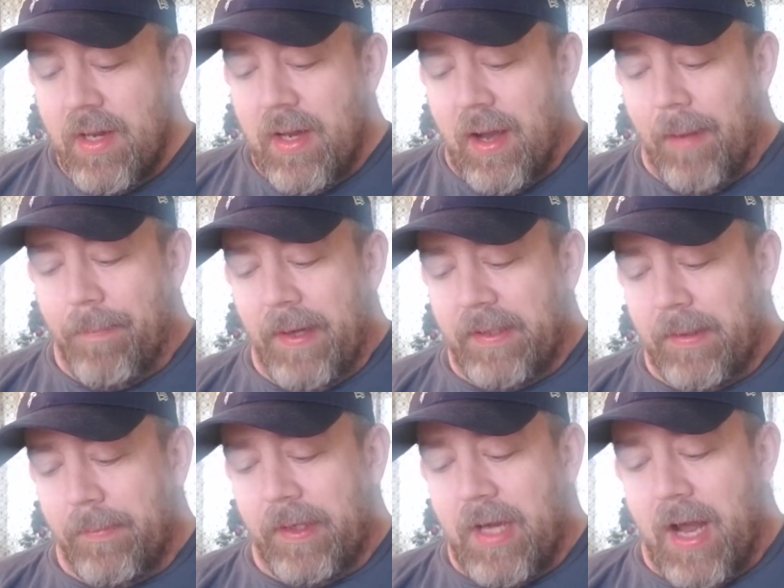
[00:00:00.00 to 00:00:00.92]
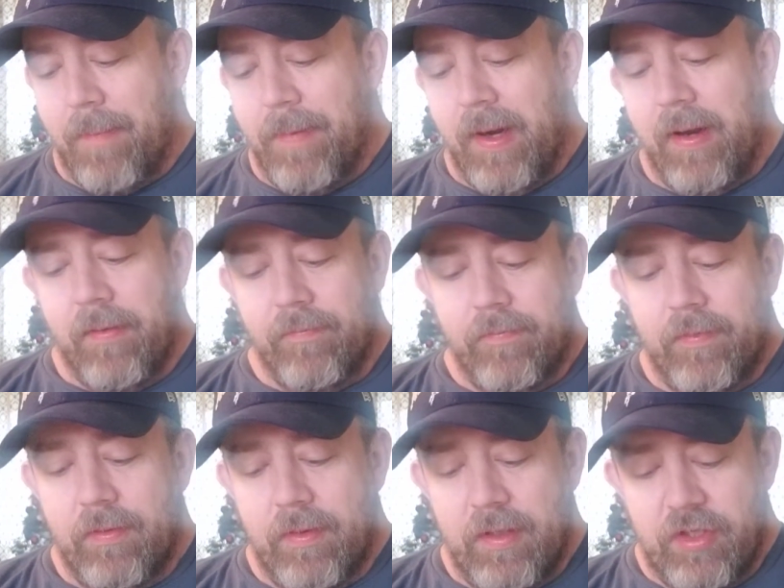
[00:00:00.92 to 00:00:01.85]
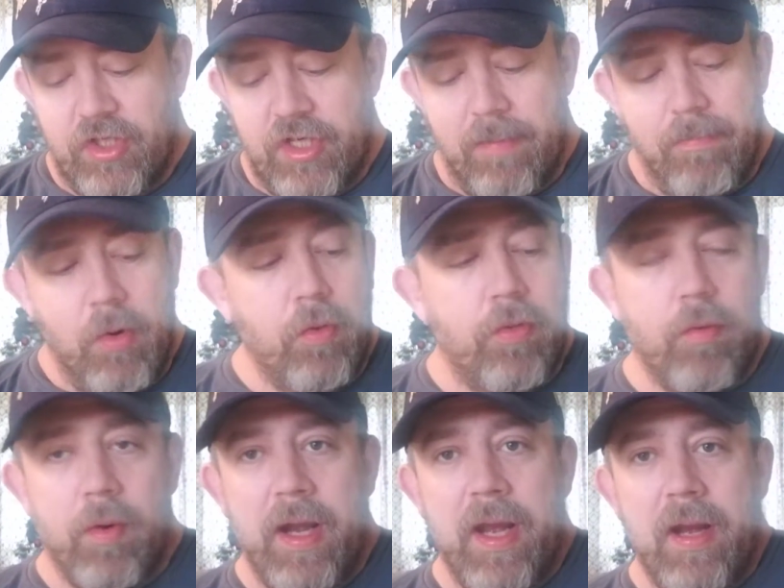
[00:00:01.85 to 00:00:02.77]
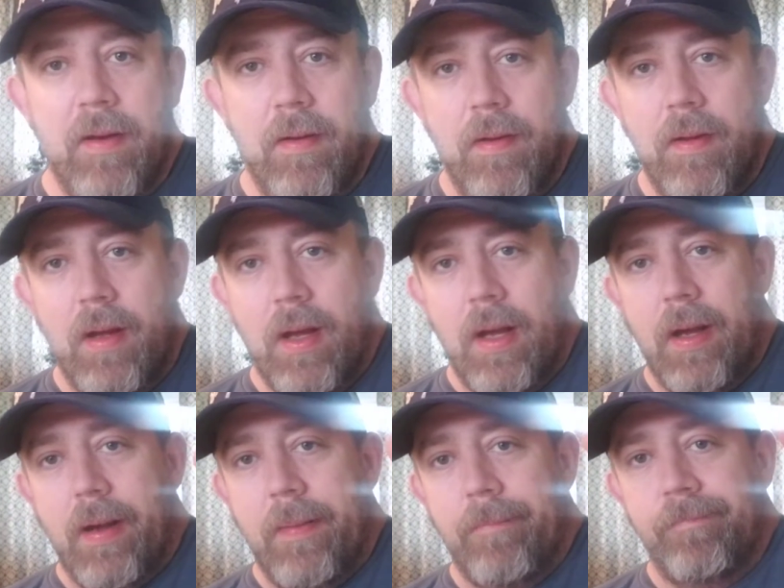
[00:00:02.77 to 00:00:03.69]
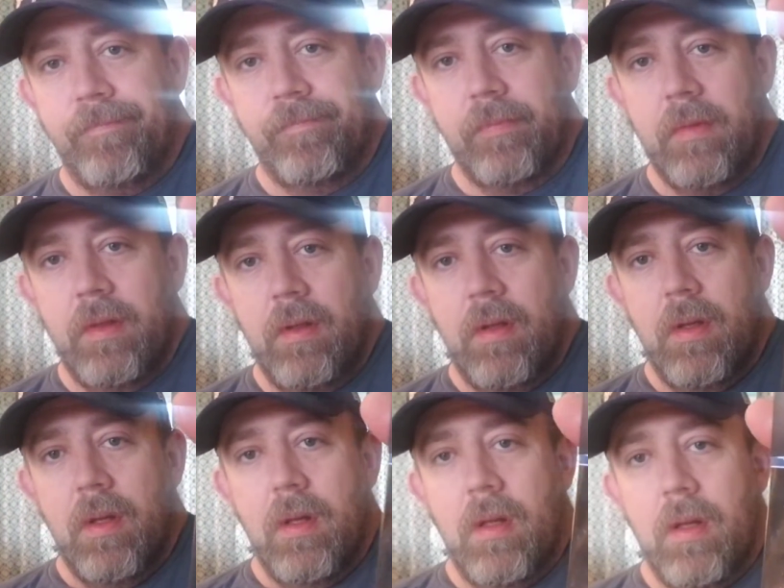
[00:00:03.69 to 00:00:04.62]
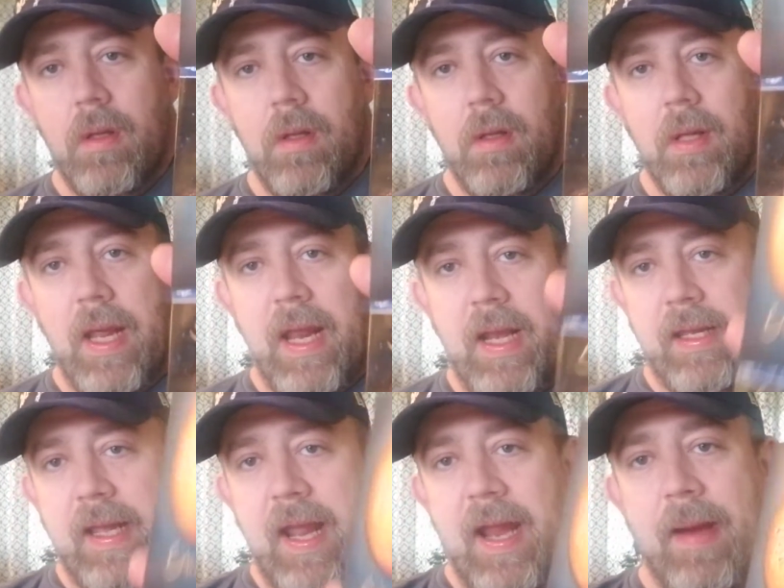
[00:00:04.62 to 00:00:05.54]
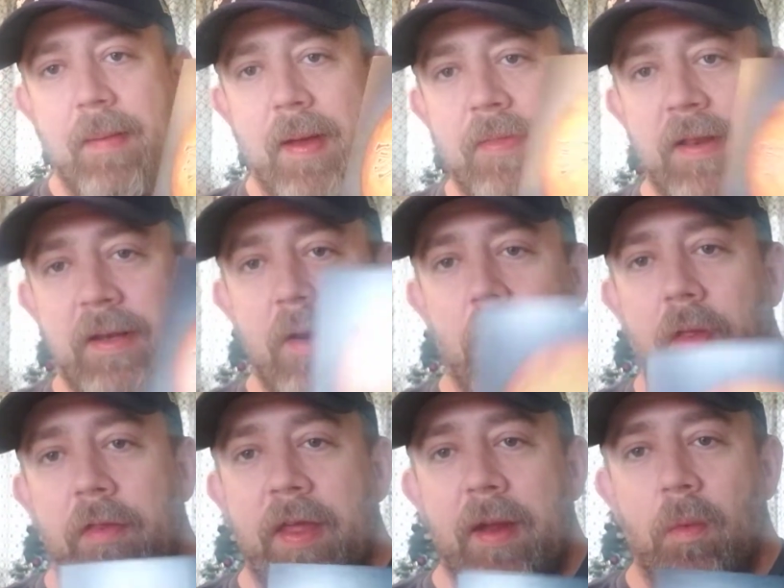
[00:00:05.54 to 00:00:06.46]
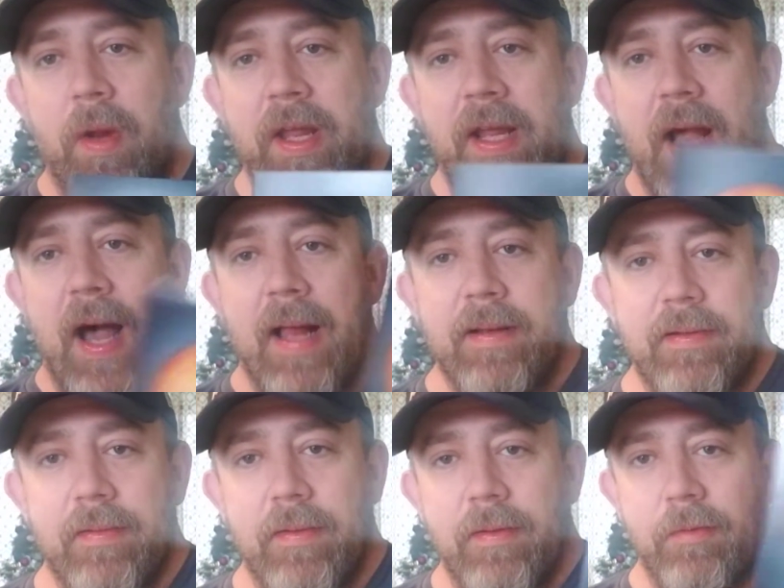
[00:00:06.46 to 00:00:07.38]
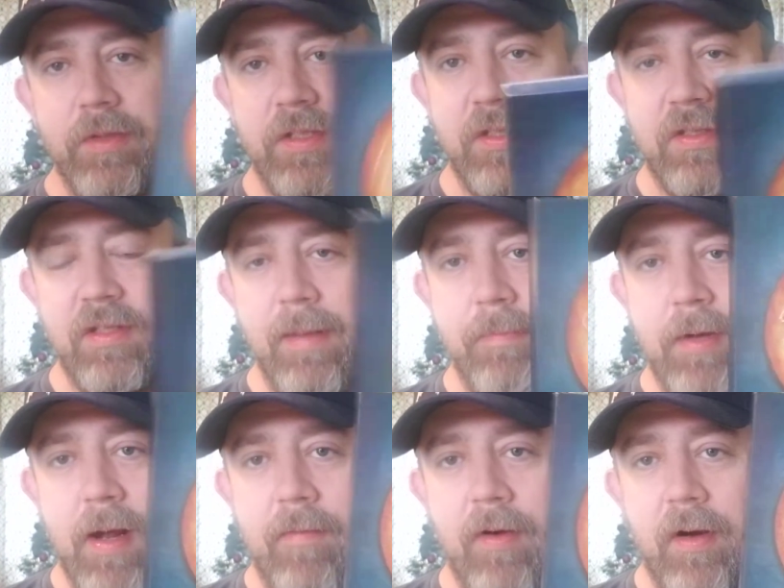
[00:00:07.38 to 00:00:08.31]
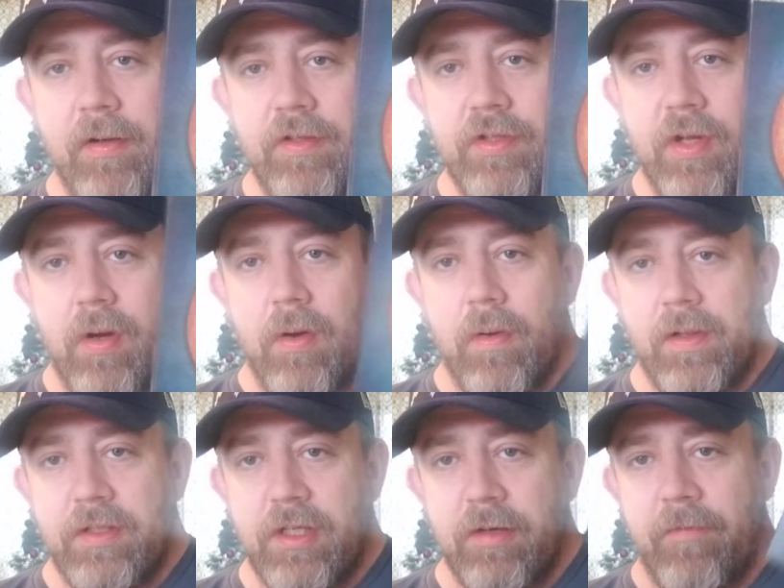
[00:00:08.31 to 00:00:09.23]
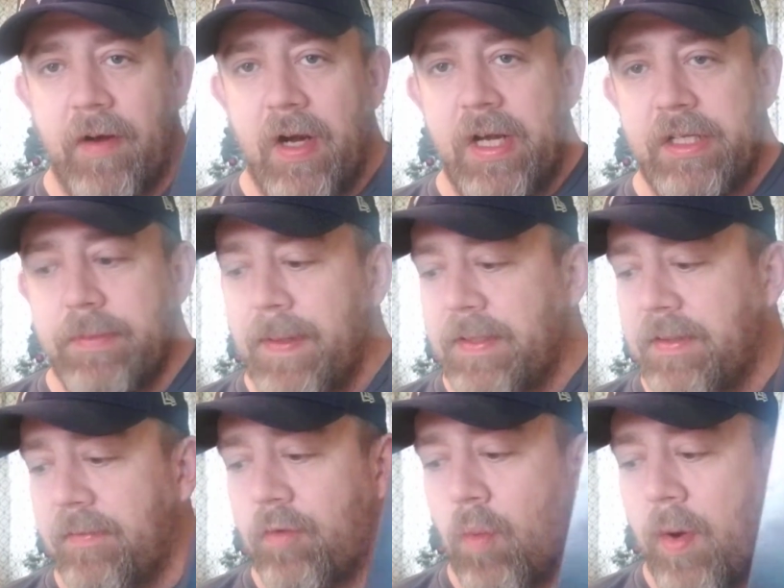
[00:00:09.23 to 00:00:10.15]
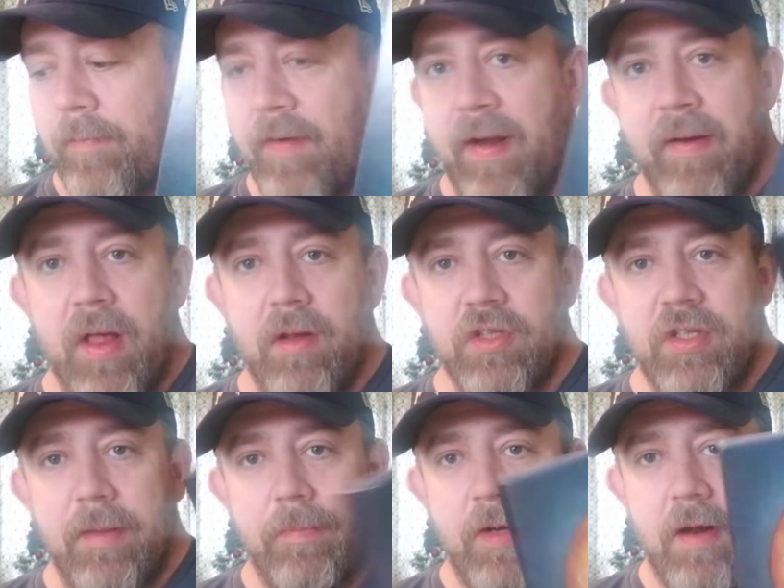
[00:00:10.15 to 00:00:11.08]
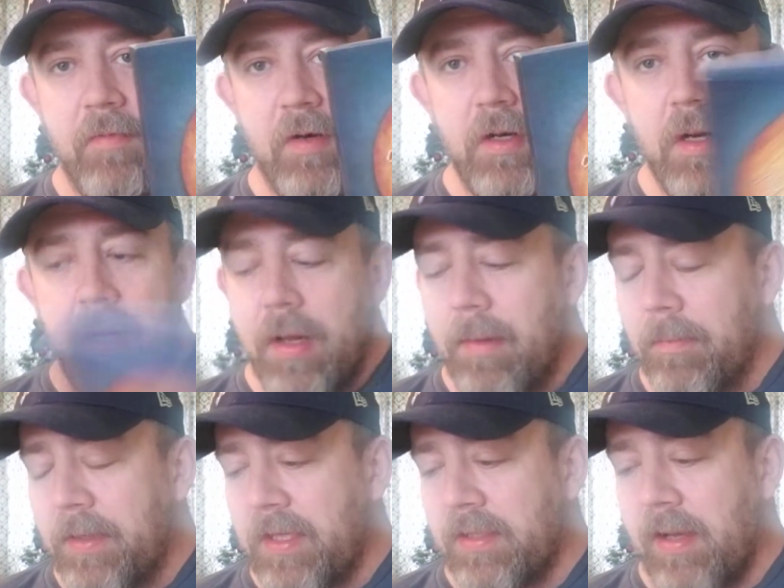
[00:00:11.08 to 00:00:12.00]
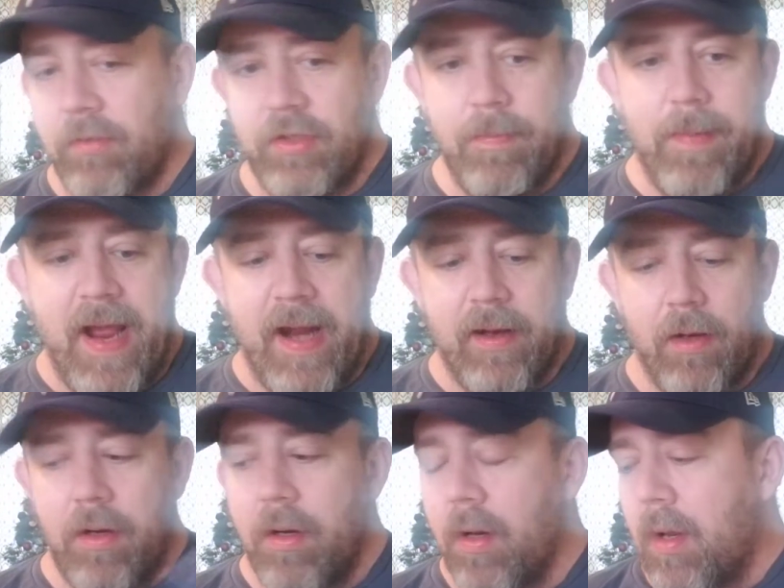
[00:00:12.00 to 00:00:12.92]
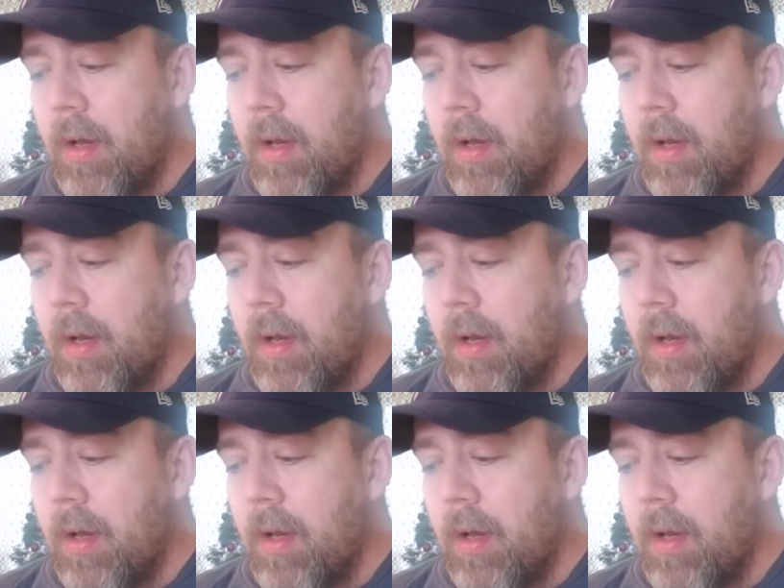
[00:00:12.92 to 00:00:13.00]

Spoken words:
I picked up a copy of the Shenmue 3, and it came, I think the only thing we got was a slipcover, so it's a very expensive $25 slipcover because I was a backer.